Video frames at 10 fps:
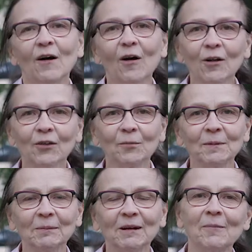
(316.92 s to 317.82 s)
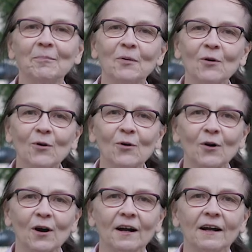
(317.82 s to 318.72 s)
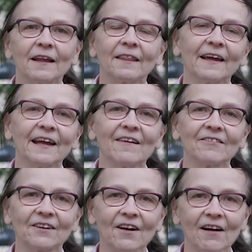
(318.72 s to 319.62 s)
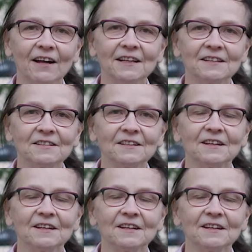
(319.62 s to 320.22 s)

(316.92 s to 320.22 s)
Although people are poor, they have right